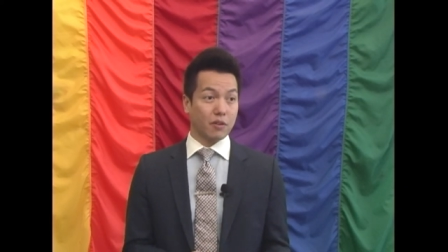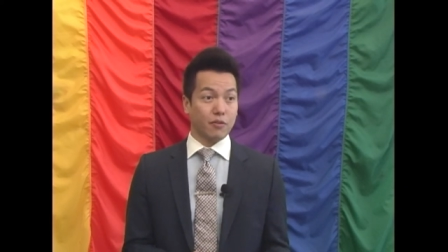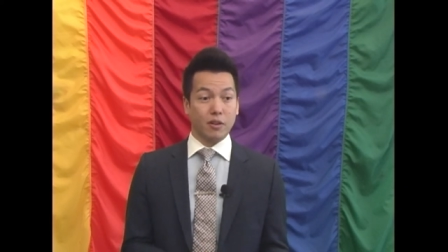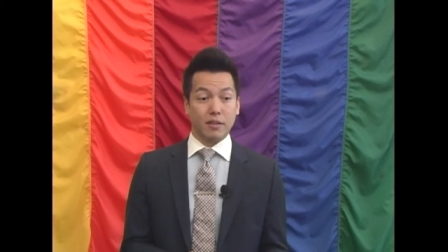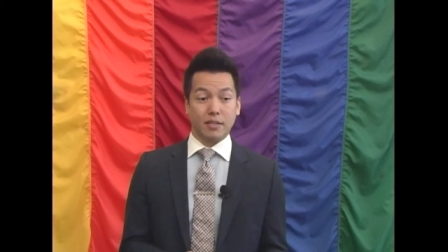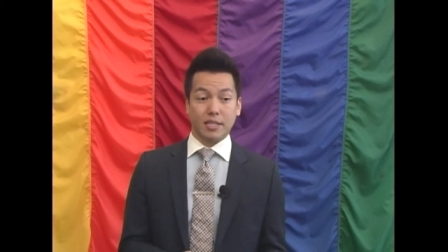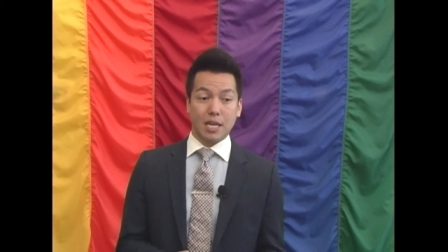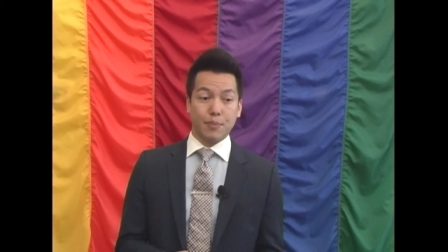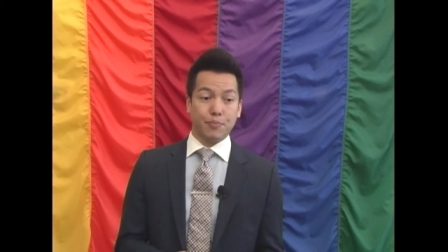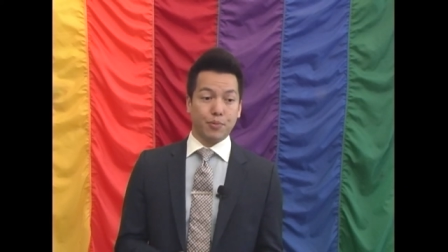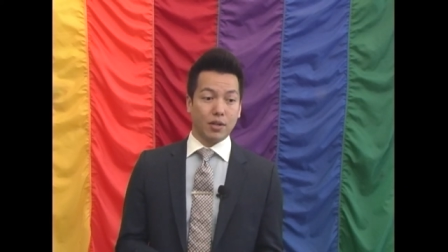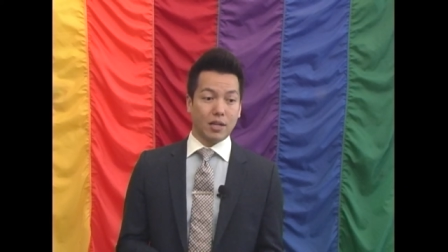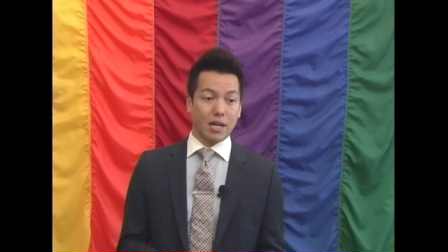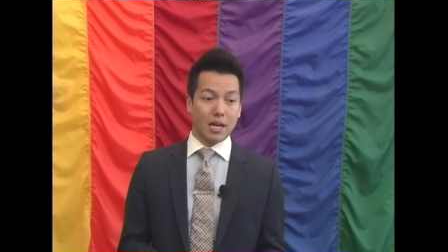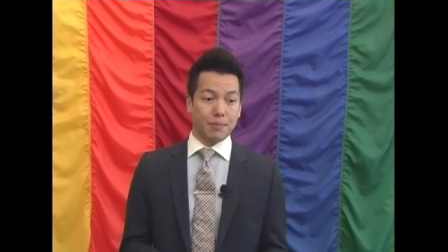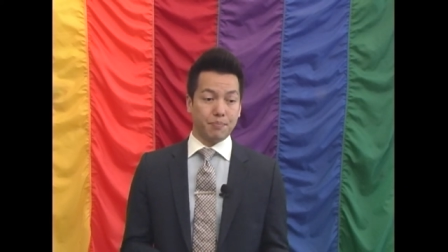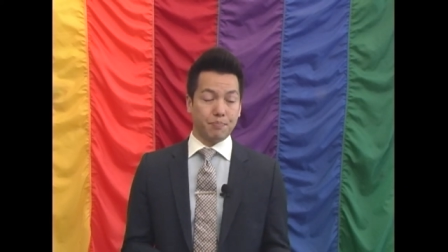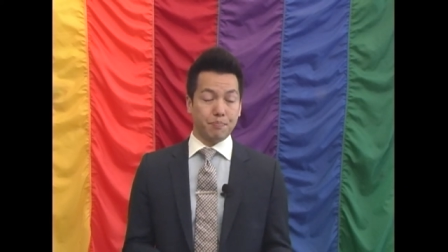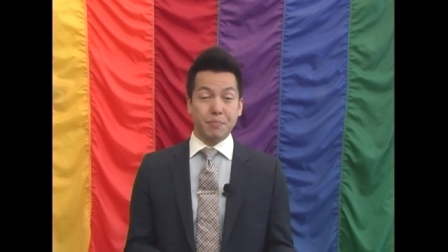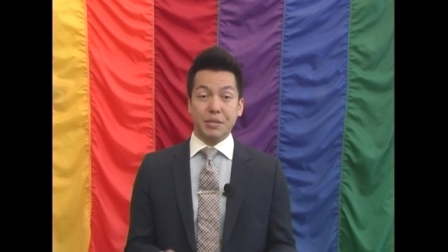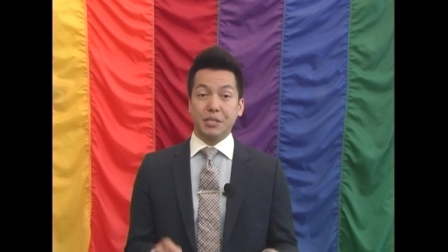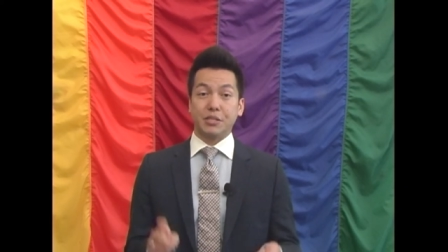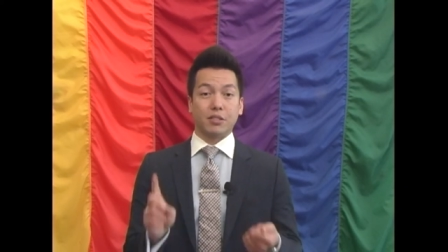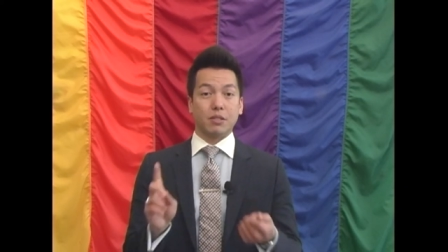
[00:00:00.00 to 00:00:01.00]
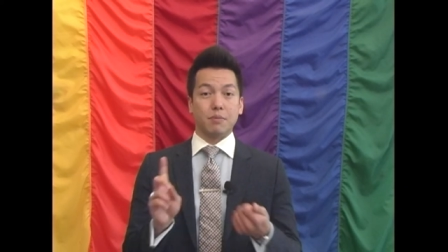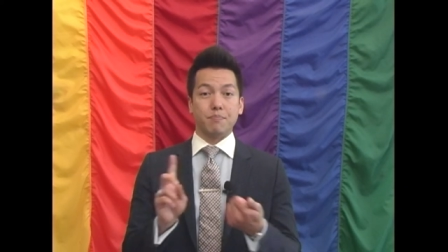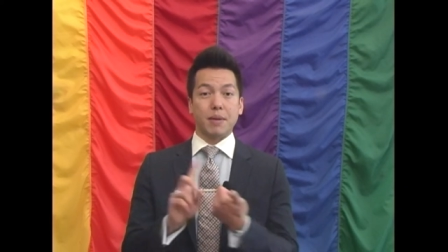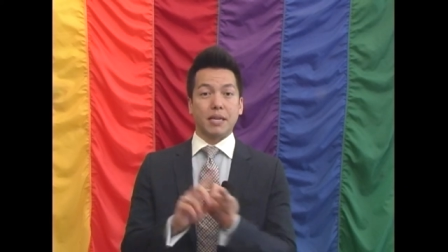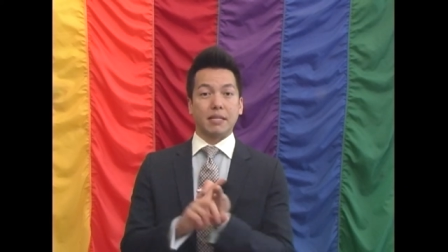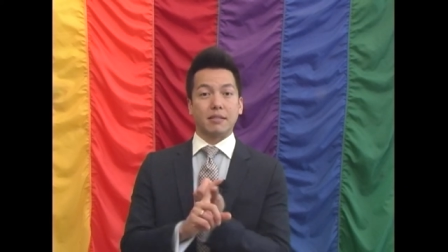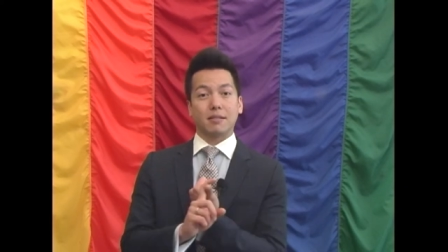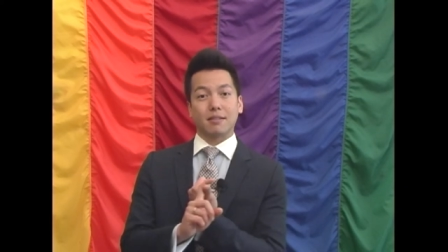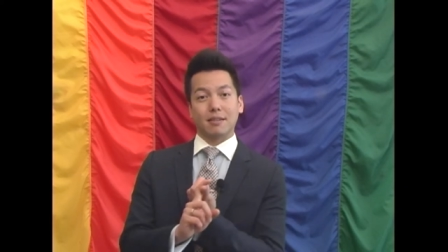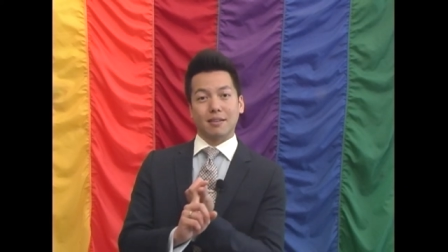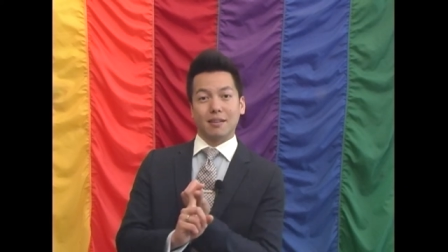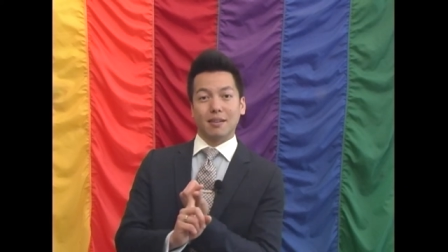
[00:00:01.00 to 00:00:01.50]
For example, I'm Mr.
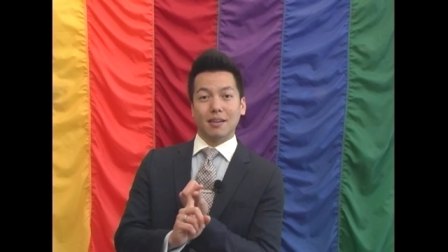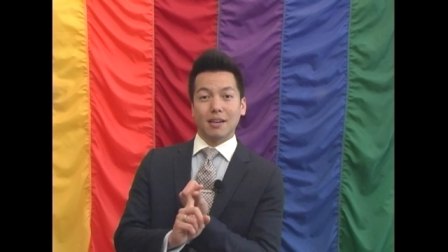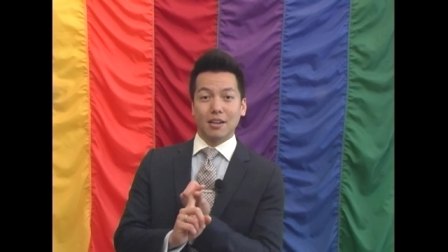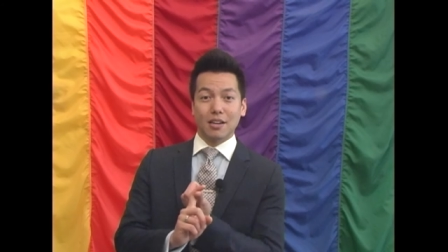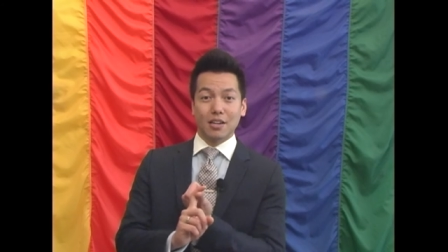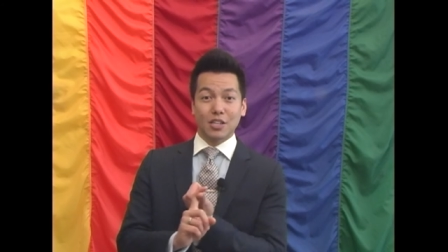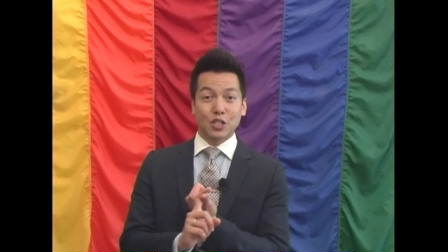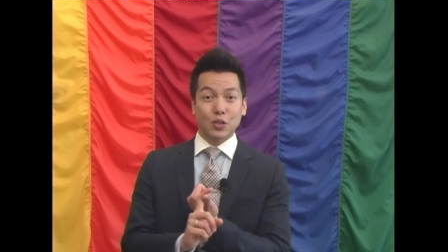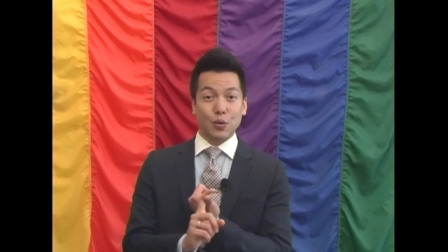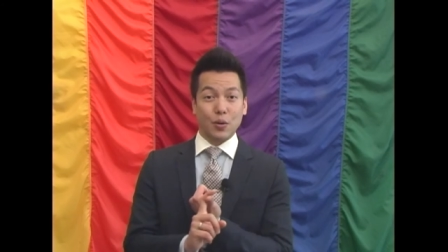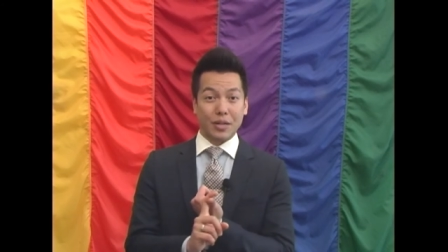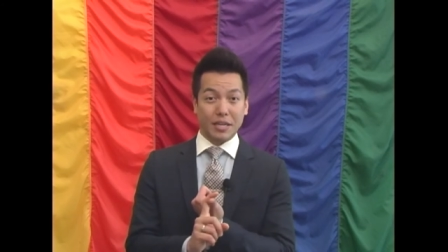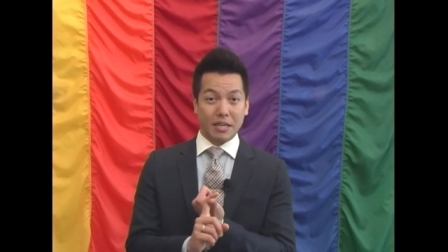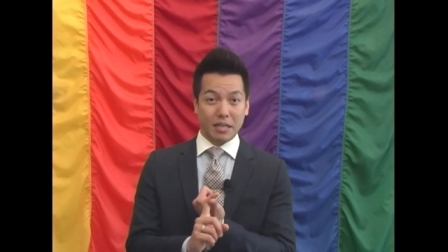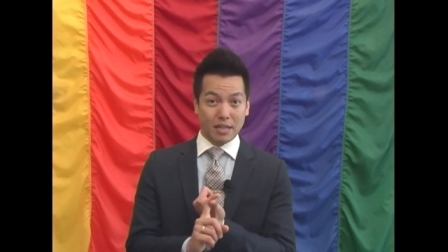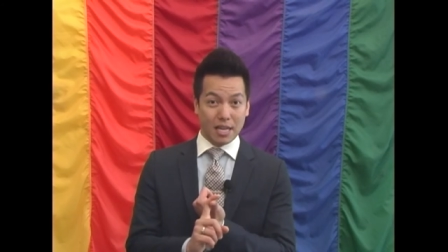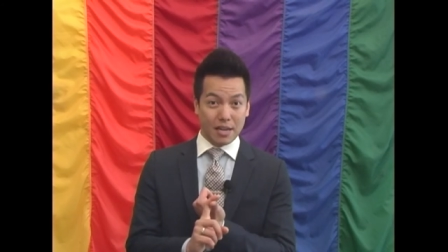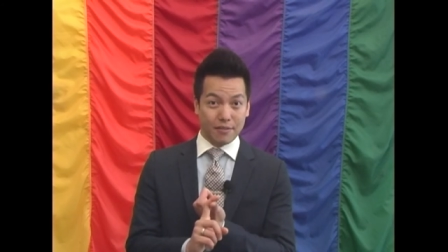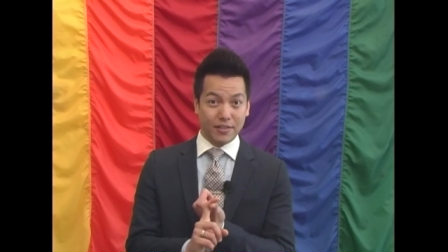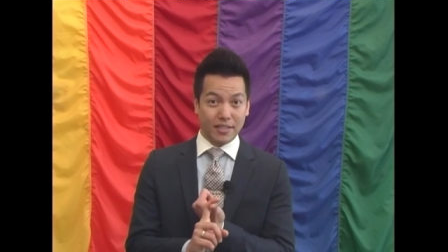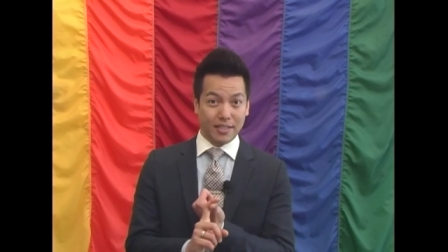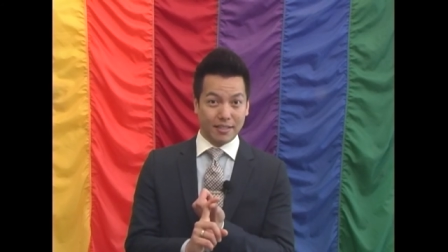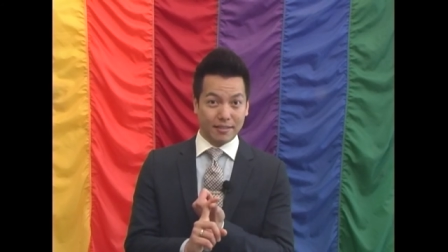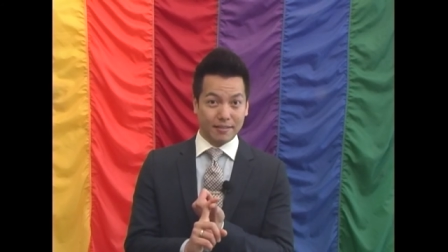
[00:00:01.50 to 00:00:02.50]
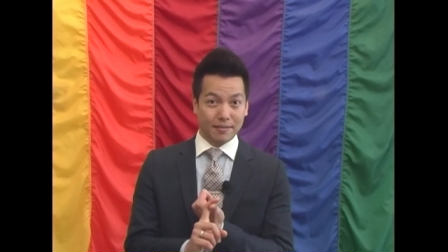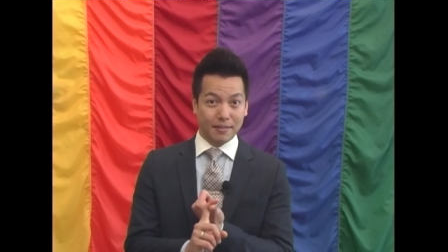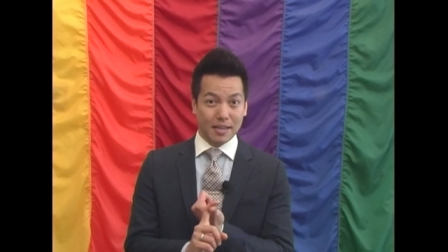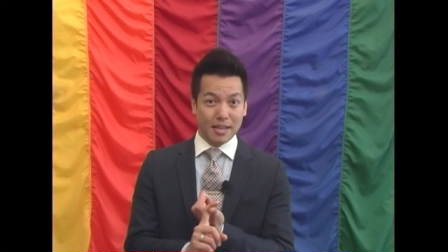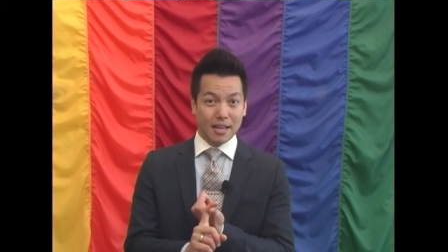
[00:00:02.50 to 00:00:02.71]
Mensa 2011.